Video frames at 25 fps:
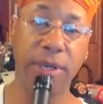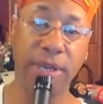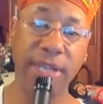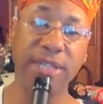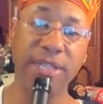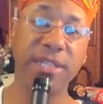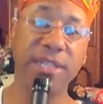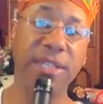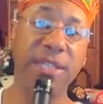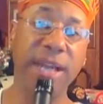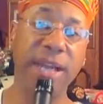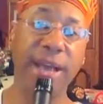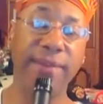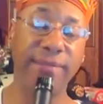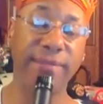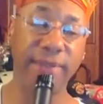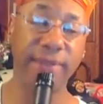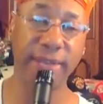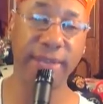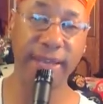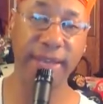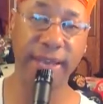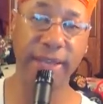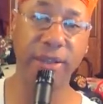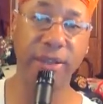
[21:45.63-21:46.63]
Let's not
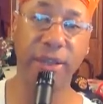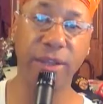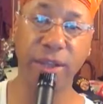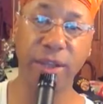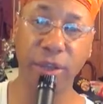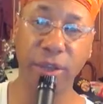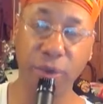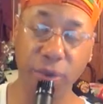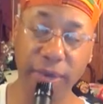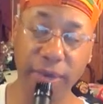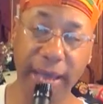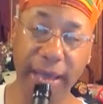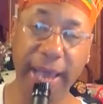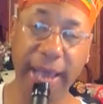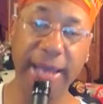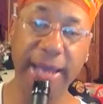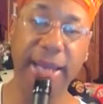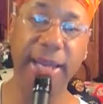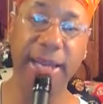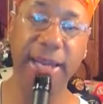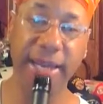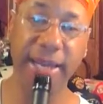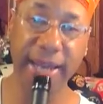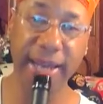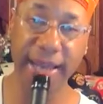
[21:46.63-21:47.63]
forget the
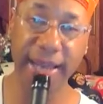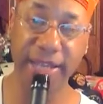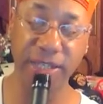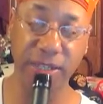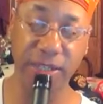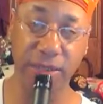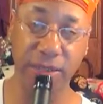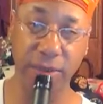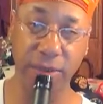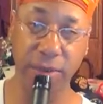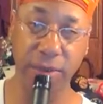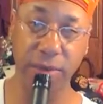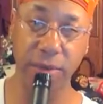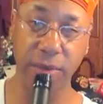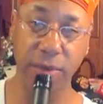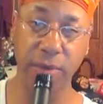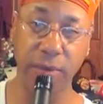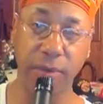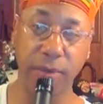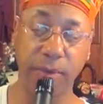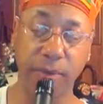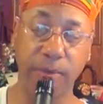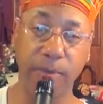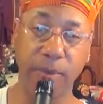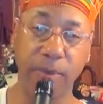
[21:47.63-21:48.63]
United Nations.
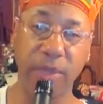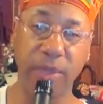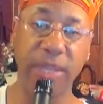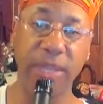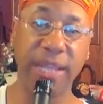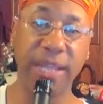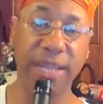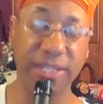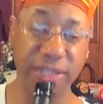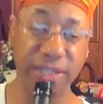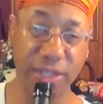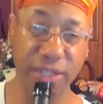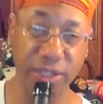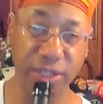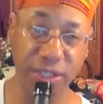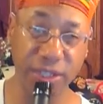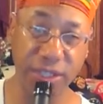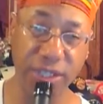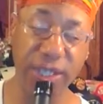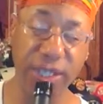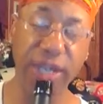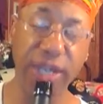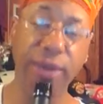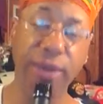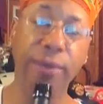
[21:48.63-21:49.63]
That's a
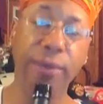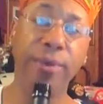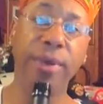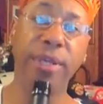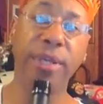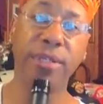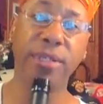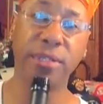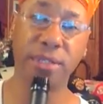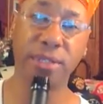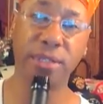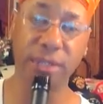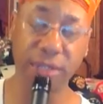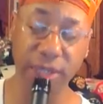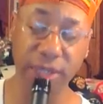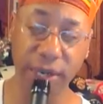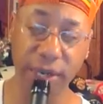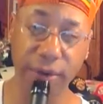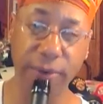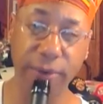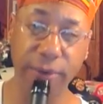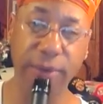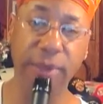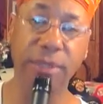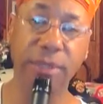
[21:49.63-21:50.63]
serious,
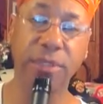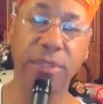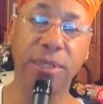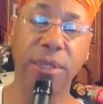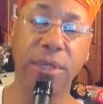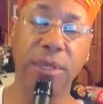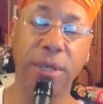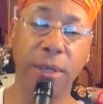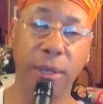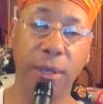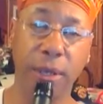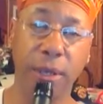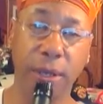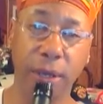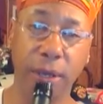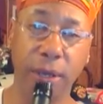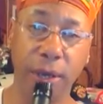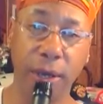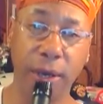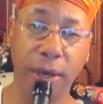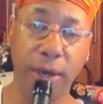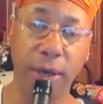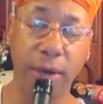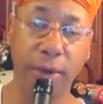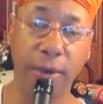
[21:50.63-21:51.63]
serious
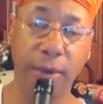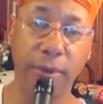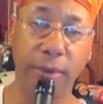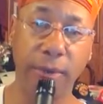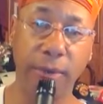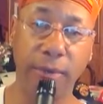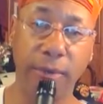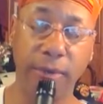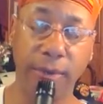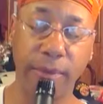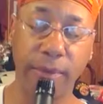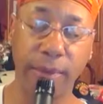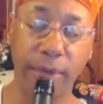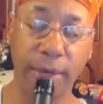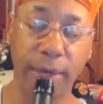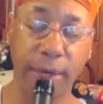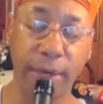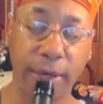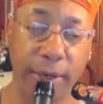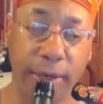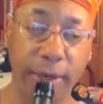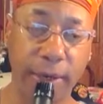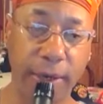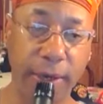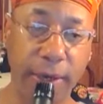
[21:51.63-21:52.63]
uh,
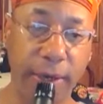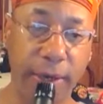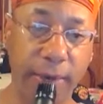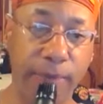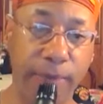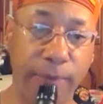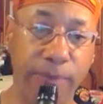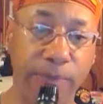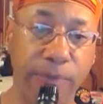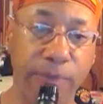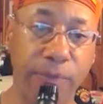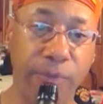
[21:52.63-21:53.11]
uh,